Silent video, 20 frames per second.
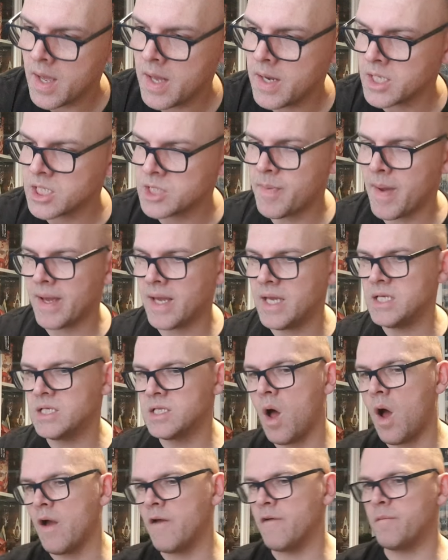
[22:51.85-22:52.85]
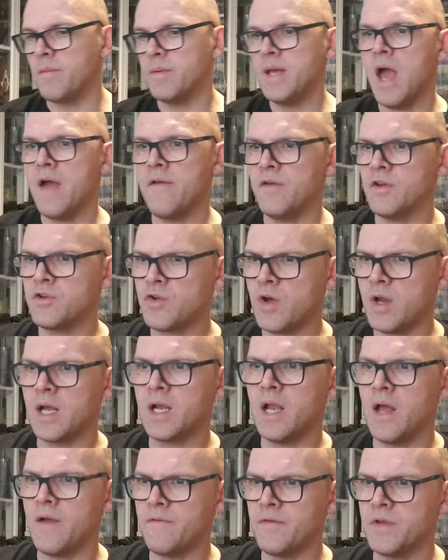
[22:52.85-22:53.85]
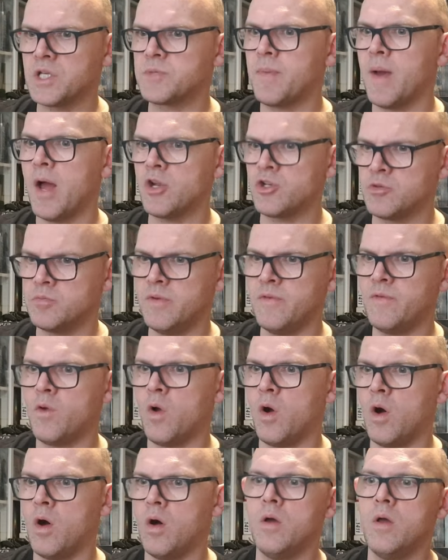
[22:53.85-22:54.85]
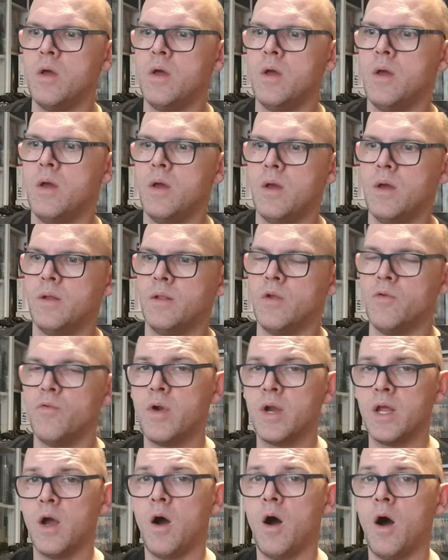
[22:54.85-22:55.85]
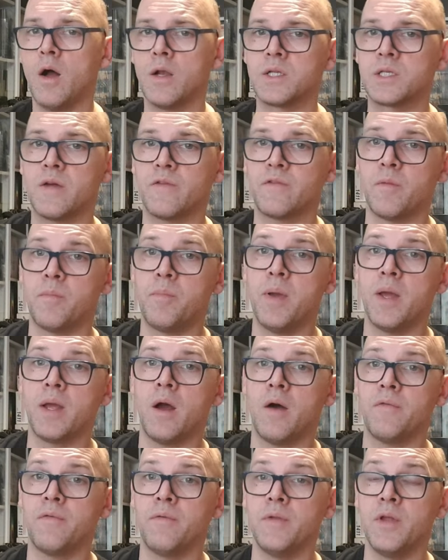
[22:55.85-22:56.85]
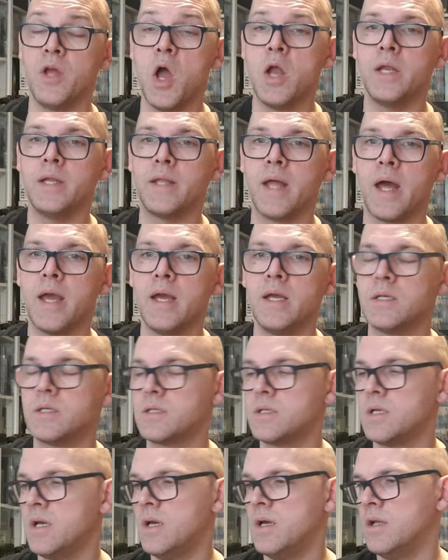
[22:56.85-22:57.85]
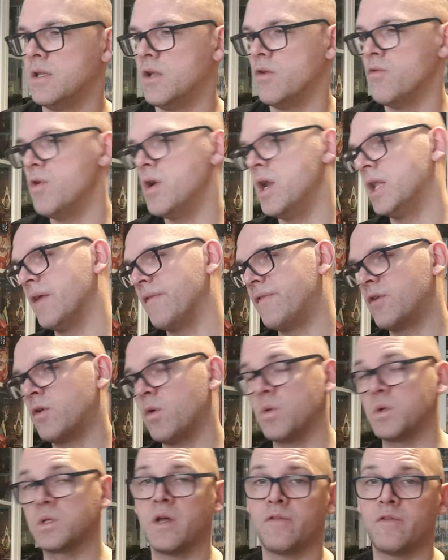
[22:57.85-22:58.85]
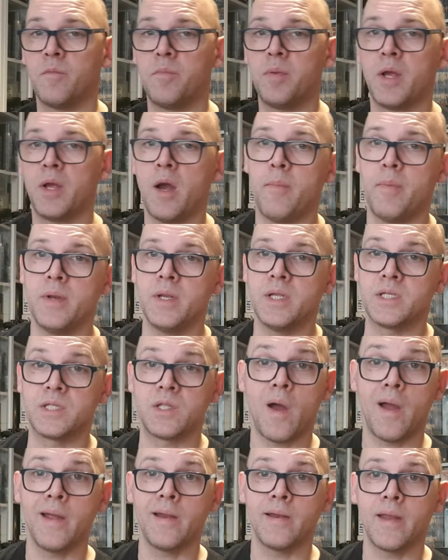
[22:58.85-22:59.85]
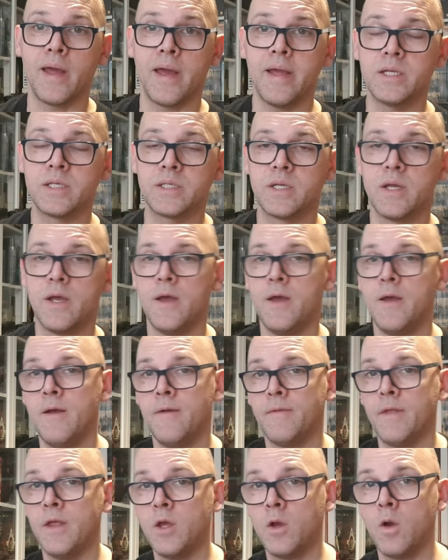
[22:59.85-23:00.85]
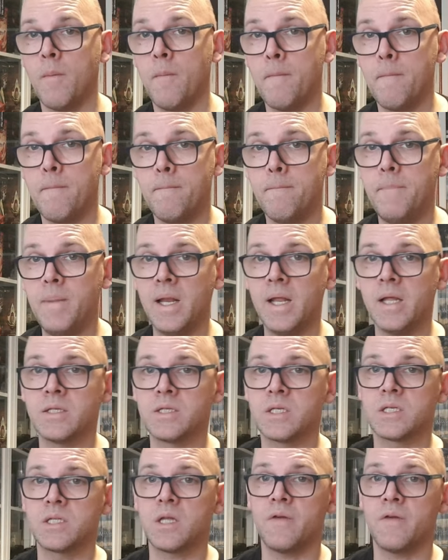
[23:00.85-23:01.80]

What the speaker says: in the Speccy's life. But yeah, if you're trying to collect for the Spectrum, you've got the really hard stuff to pick up from the early days, the really difficult stuff to pick up on its dying days, and you've got billions of